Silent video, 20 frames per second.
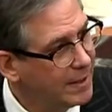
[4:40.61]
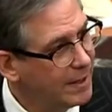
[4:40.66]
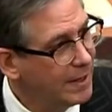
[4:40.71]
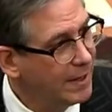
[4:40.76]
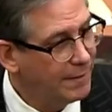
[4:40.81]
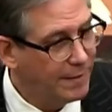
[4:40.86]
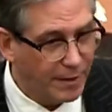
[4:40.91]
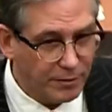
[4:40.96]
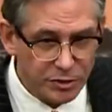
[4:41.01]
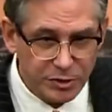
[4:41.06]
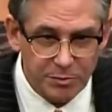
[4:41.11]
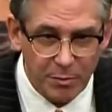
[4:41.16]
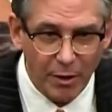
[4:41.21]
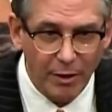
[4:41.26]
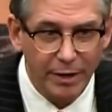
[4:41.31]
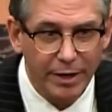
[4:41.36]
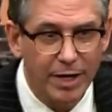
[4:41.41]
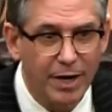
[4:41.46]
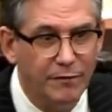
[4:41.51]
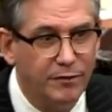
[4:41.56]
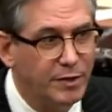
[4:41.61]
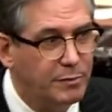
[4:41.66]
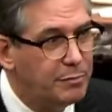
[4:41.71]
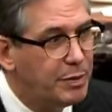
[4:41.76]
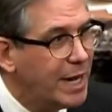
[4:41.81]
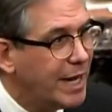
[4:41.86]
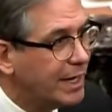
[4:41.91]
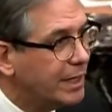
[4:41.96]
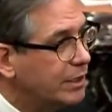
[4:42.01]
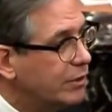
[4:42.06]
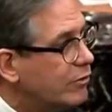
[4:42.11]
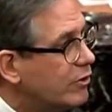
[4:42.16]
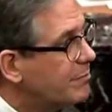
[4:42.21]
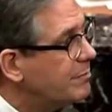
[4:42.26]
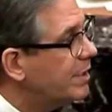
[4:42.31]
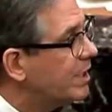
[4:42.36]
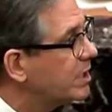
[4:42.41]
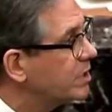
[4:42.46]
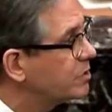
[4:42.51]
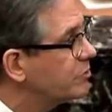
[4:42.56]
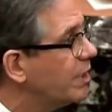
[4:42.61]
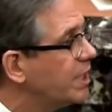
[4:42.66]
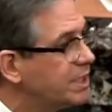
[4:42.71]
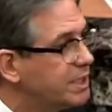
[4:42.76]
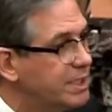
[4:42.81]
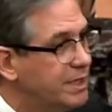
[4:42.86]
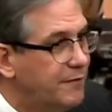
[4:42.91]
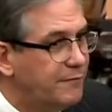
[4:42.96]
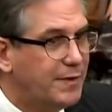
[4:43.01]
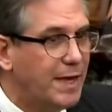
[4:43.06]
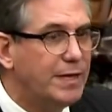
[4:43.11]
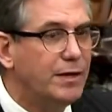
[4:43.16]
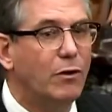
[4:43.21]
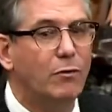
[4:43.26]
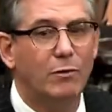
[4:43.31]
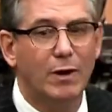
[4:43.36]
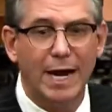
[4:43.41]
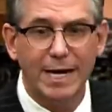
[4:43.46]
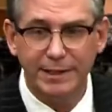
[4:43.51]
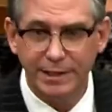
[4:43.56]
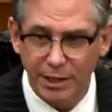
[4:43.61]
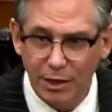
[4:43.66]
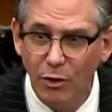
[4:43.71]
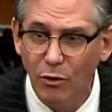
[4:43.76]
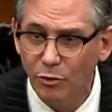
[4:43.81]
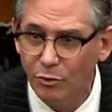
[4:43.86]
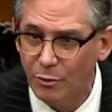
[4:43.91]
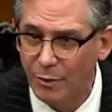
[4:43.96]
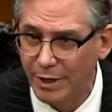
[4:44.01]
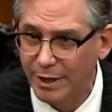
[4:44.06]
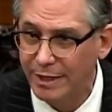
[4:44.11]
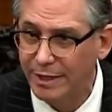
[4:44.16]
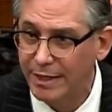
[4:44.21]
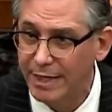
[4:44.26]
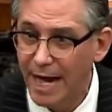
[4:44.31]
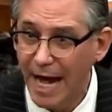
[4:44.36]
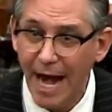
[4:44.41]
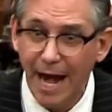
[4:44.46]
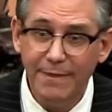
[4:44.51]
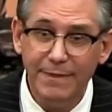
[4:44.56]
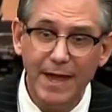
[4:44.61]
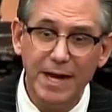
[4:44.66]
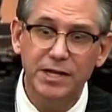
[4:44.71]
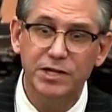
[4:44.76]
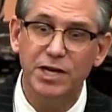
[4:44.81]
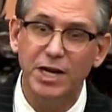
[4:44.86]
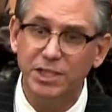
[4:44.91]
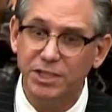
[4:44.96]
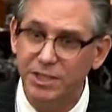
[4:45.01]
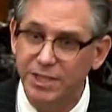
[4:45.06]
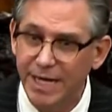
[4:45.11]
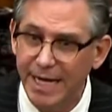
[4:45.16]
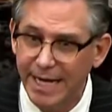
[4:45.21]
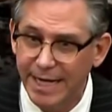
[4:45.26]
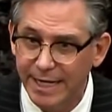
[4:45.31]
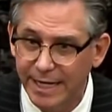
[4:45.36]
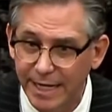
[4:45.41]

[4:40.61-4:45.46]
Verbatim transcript: They're smart enough to pick a new administration if they don't like the old one. And they just did.